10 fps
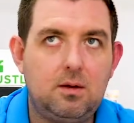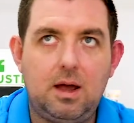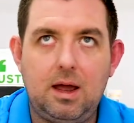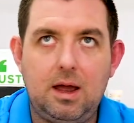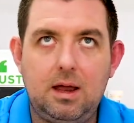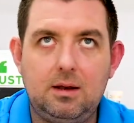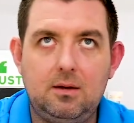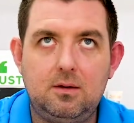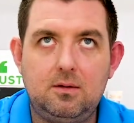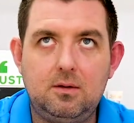
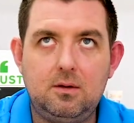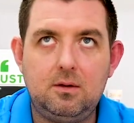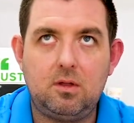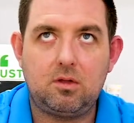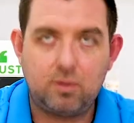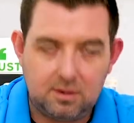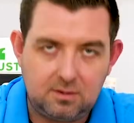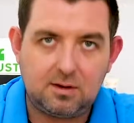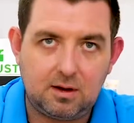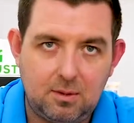and the
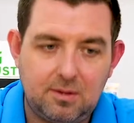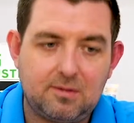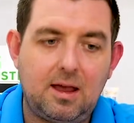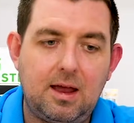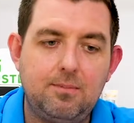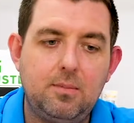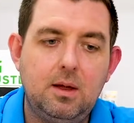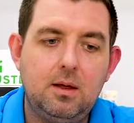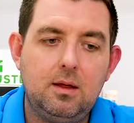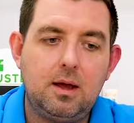thread's going to be the same.
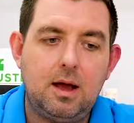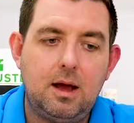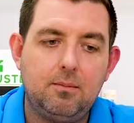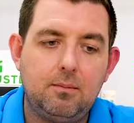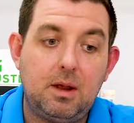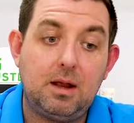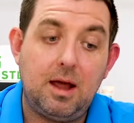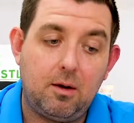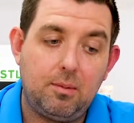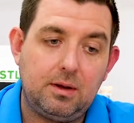In
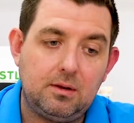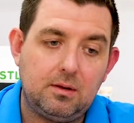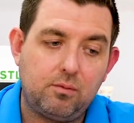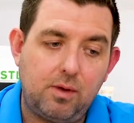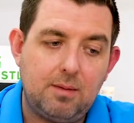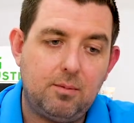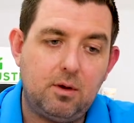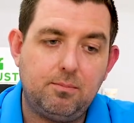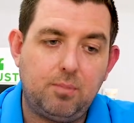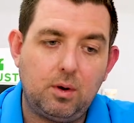our opinion, the
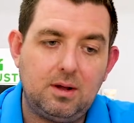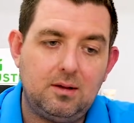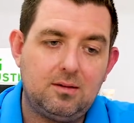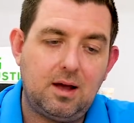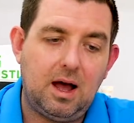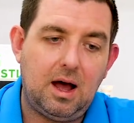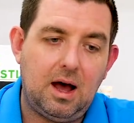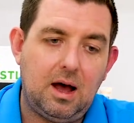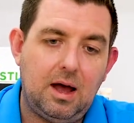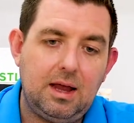Rainbird bodies
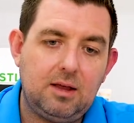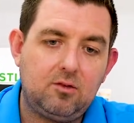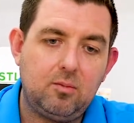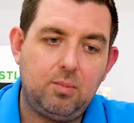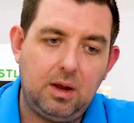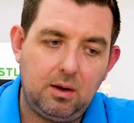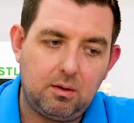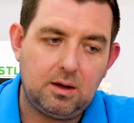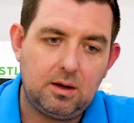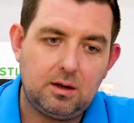are a superior